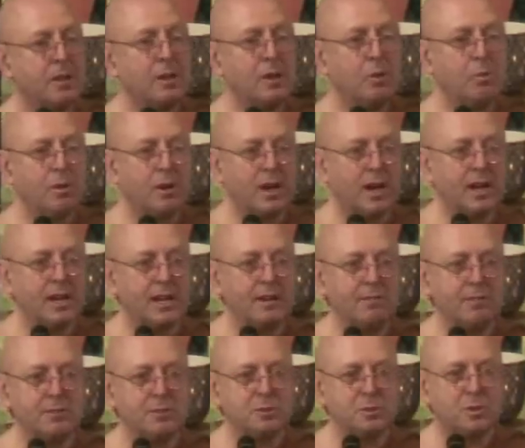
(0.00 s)
When I give
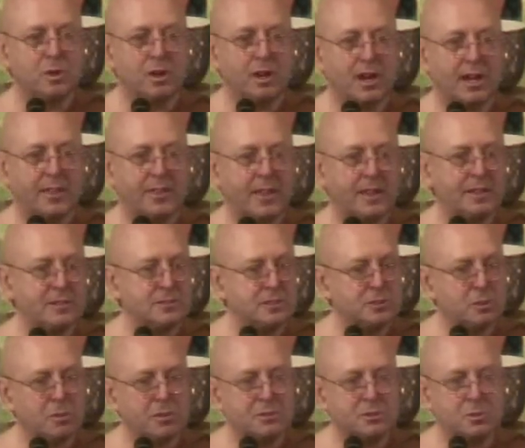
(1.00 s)
a talk like that, there's
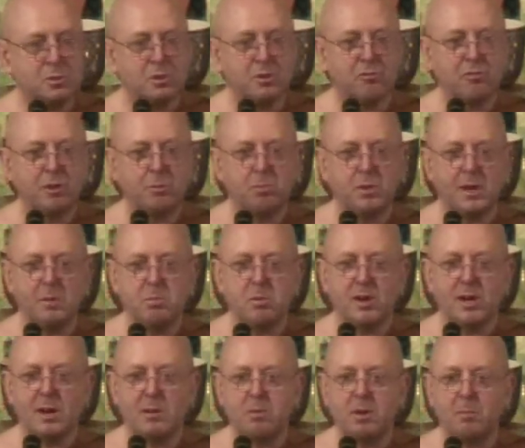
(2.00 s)
always 2 or 3 people
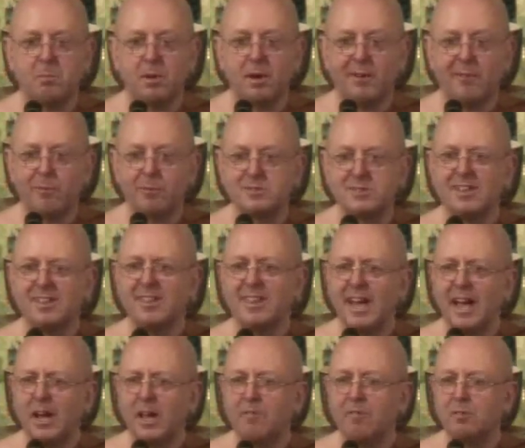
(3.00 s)
come up after and say,
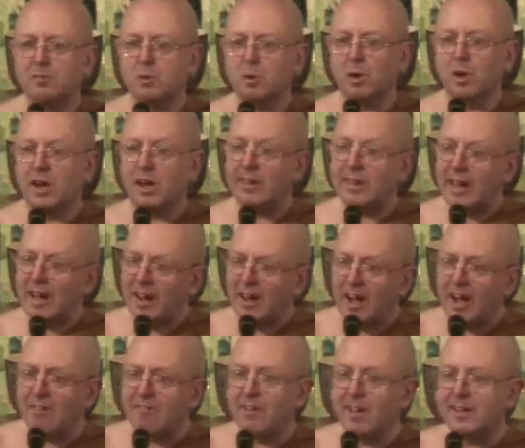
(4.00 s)
"Thank you for talking like that.
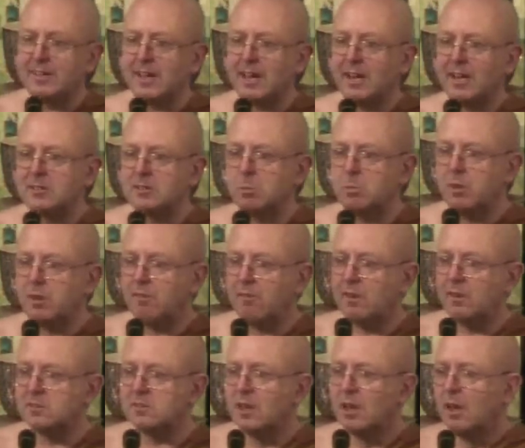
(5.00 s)
I've had that
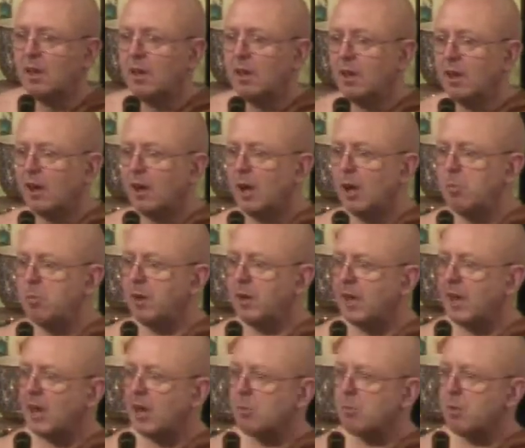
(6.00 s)
experience. I've been
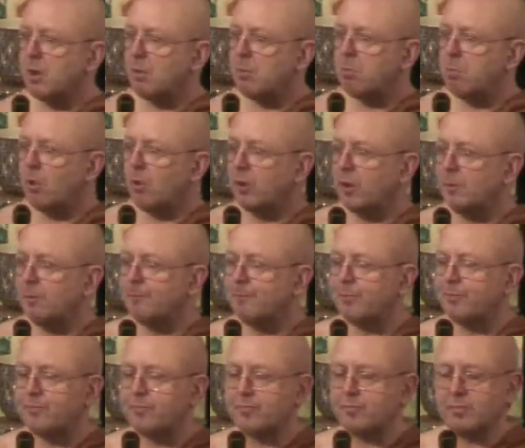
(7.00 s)
out of my body."
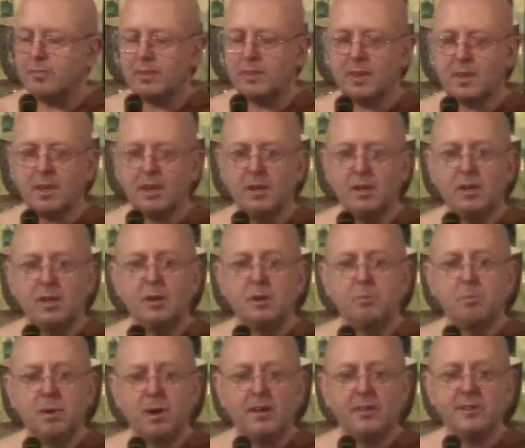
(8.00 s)

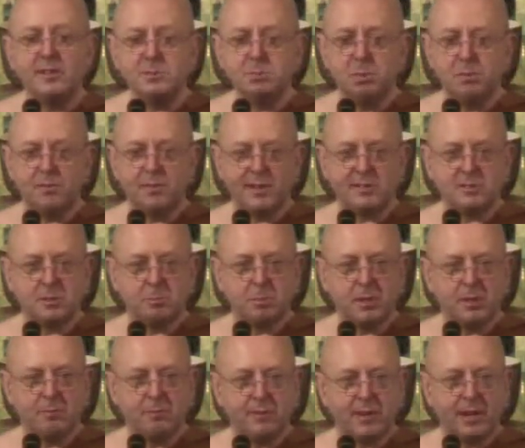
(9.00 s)
But this Professor
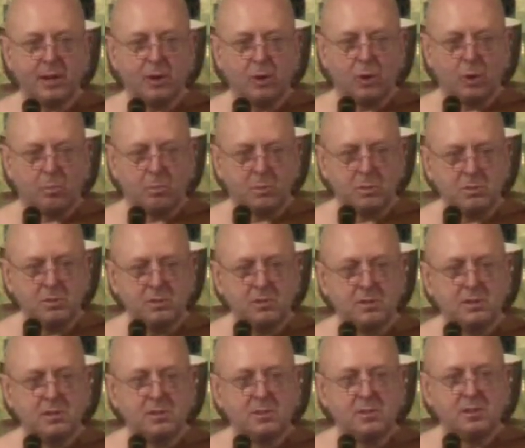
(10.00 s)
Pim van Lommel,
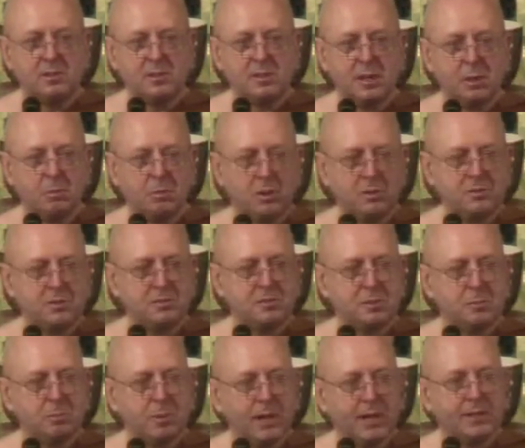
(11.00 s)
he wanted
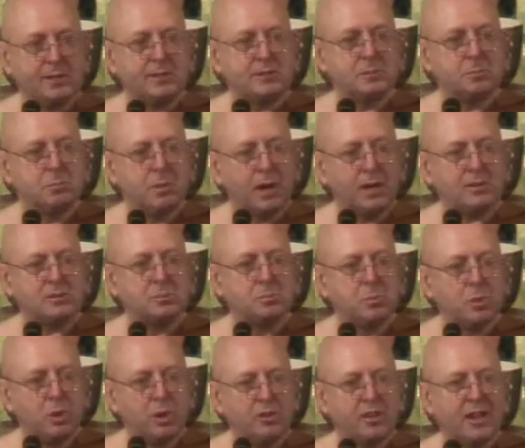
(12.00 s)
to make this much
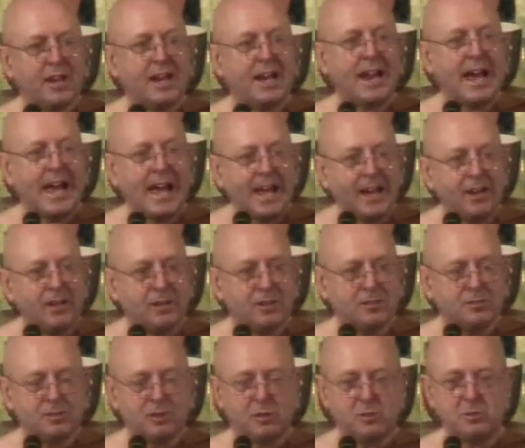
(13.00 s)
more than an
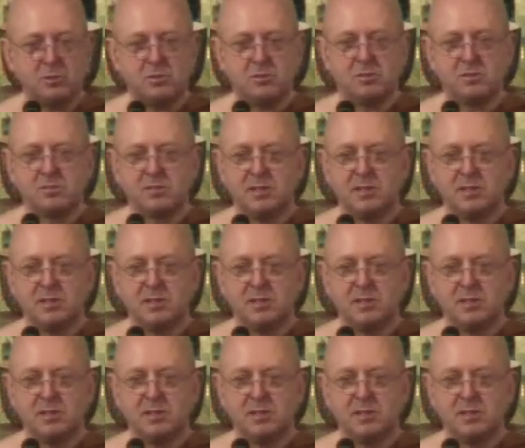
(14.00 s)
anecdote.